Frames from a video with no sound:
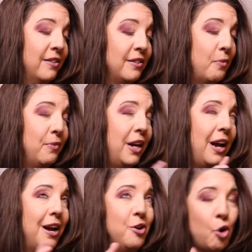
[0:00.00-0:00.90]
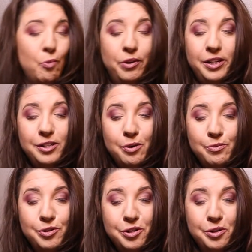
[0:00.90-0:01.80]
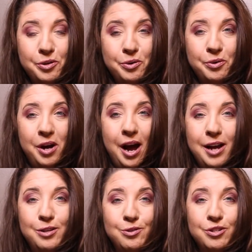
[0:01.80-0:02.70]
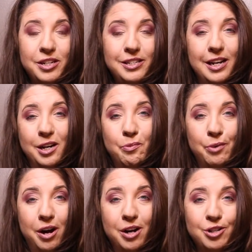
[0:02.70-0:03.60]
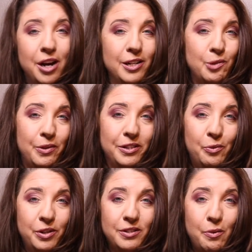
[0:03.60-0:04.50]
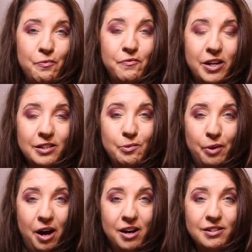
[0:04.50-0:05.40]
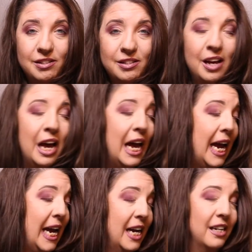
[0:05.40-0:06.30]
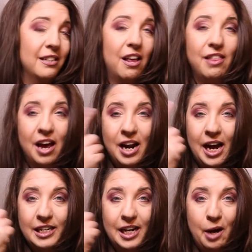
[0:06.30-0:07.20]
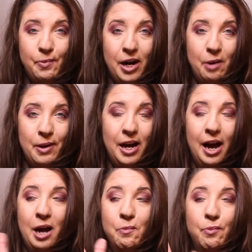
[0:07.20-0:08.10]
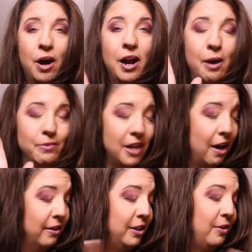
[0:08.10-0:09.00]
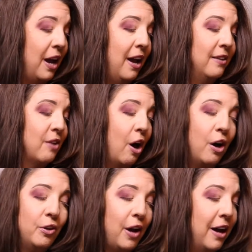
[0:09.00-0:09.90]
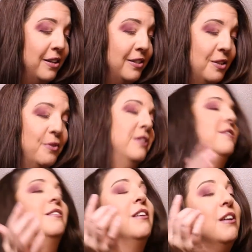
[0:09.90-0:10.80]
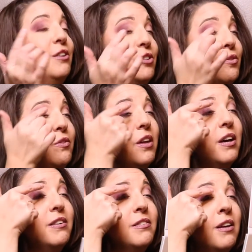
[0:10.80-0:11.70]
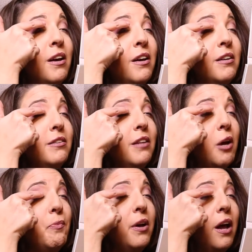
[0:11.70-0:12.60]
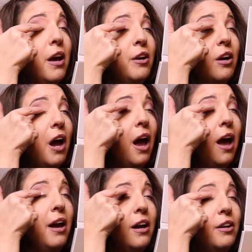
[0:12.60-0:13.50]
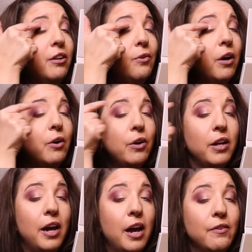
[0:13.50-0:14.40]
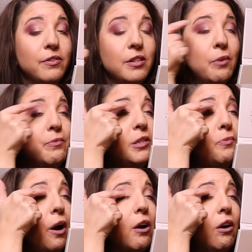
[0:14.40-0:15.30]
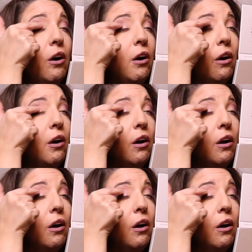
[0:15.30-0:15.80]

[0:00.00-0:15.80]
something I normally don't do. I usually take a brush, I spritz it with some Fix Plus, and then I tap it on my eye. But I'm telling you guys, all you gotta do is do this, tap it on your eye, and you are going to have some sparkle.